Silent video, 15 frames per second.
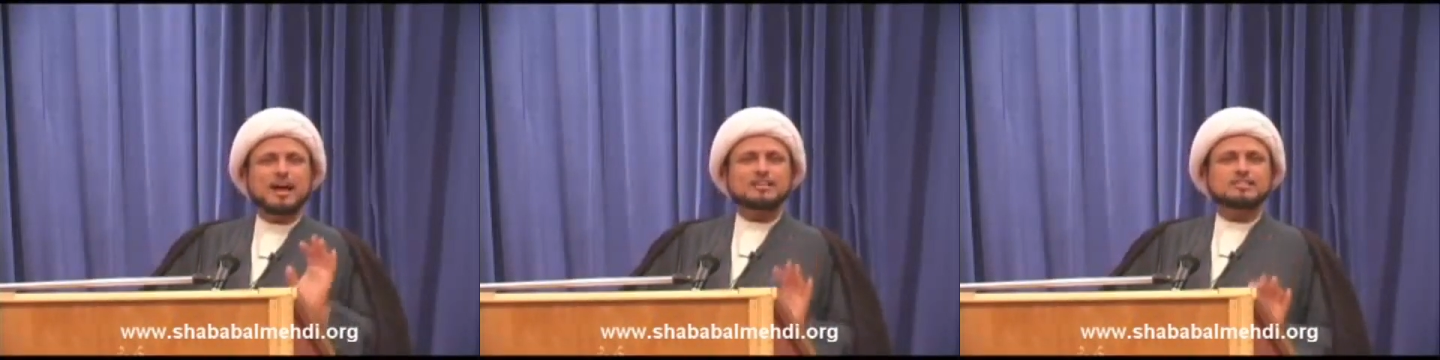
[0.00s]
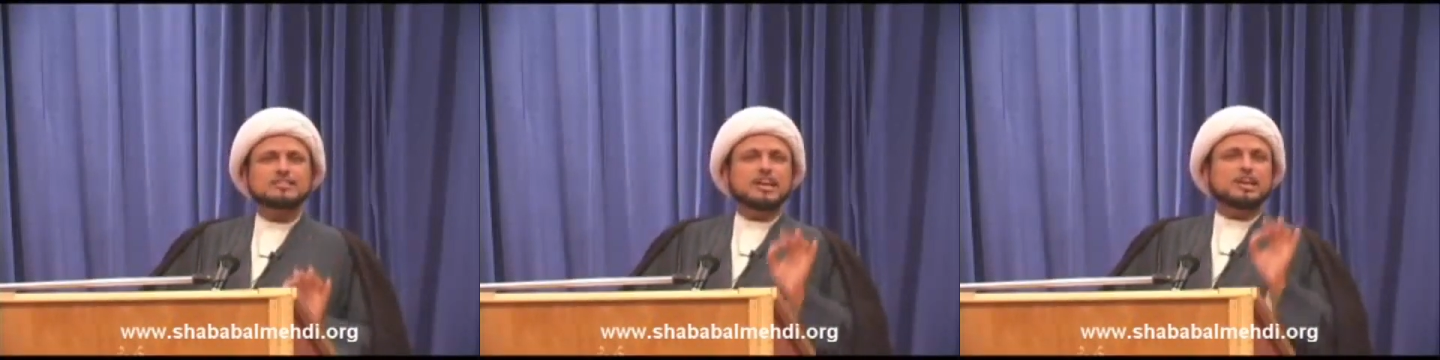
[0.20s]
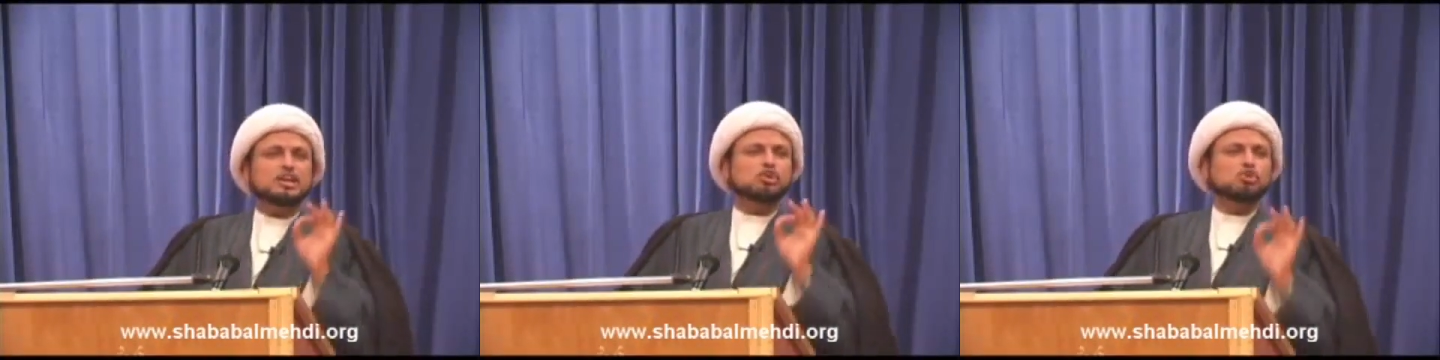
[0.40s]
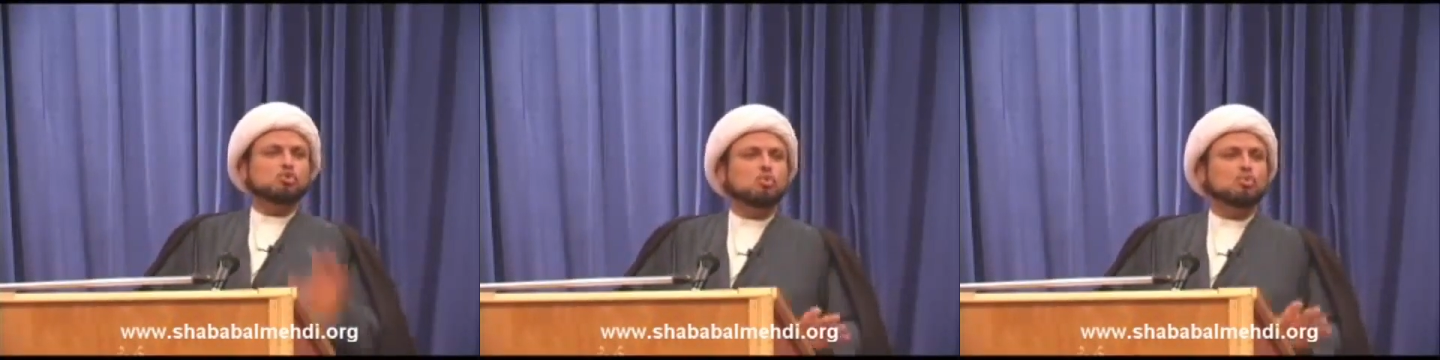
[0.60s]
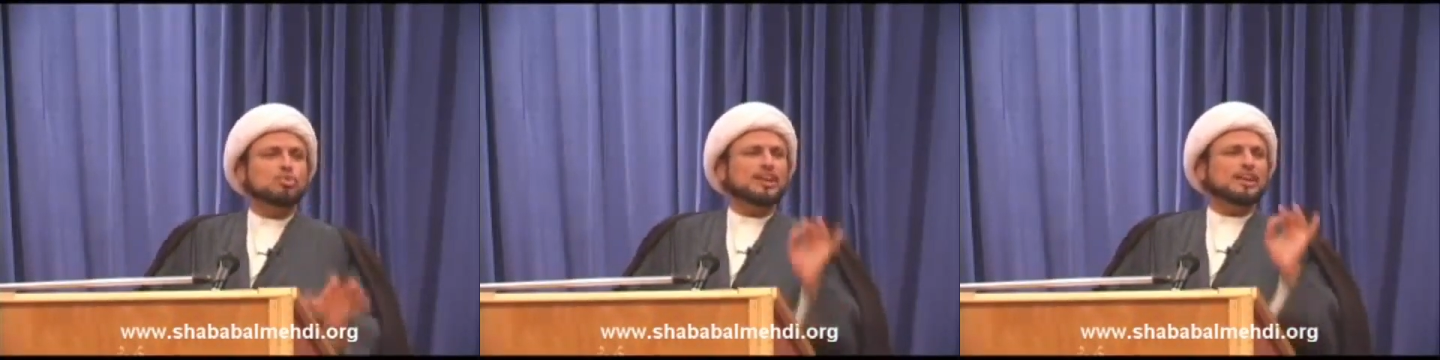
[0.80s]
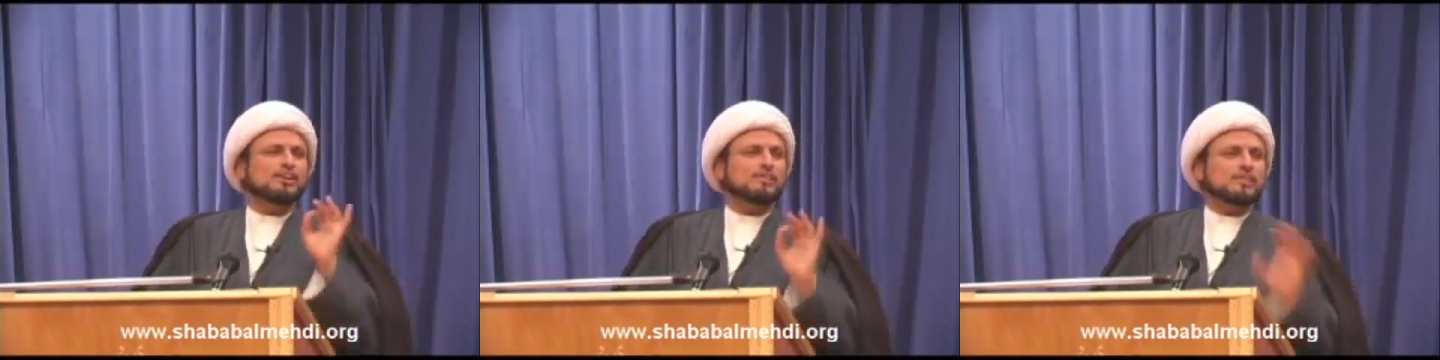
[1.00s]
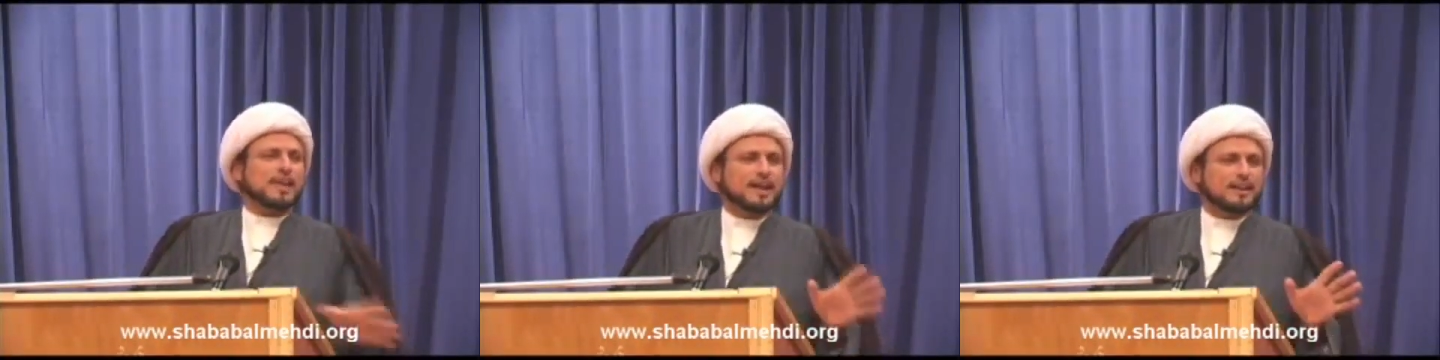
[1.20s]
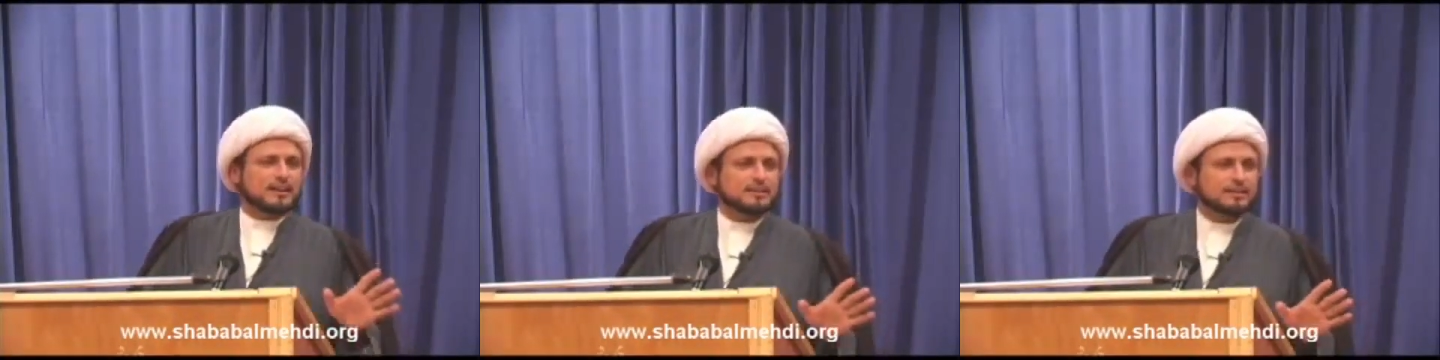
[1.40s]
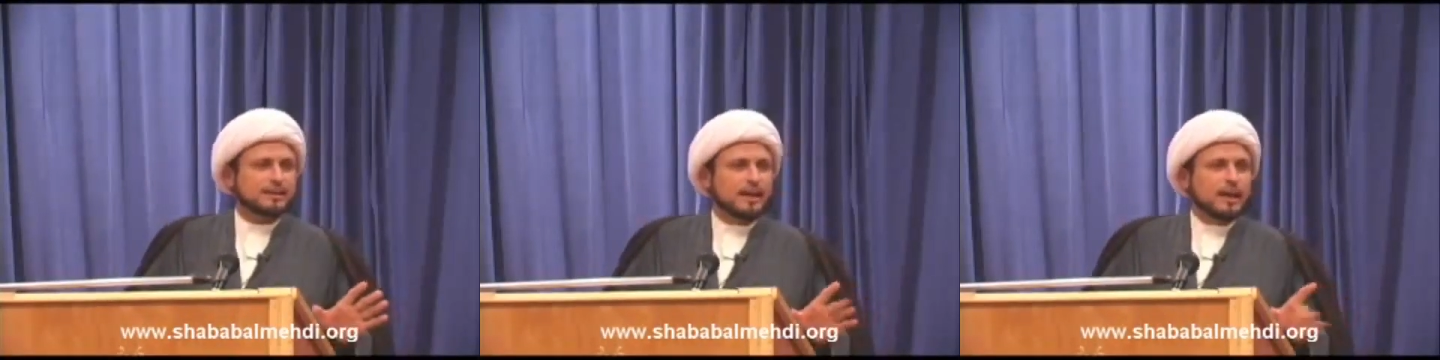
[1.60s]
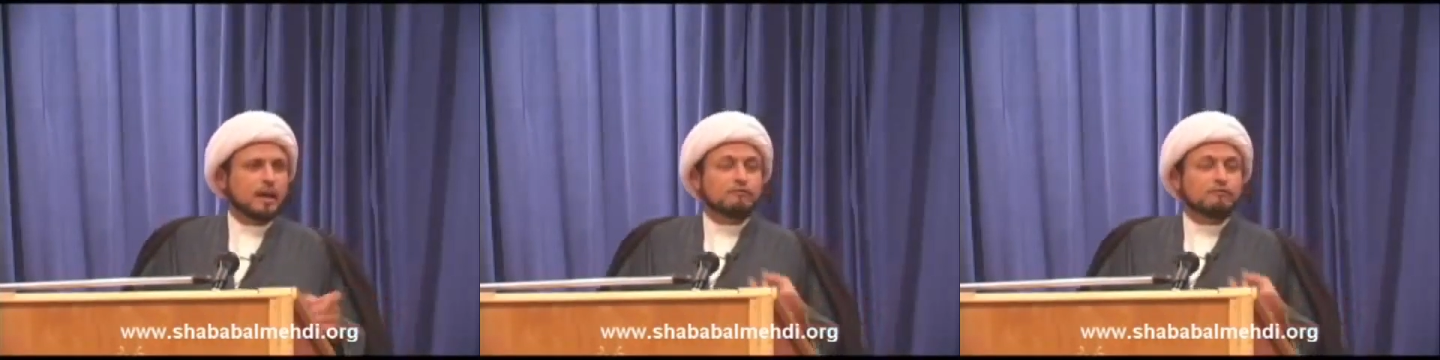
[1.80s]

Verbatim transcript: us in truth, in reality.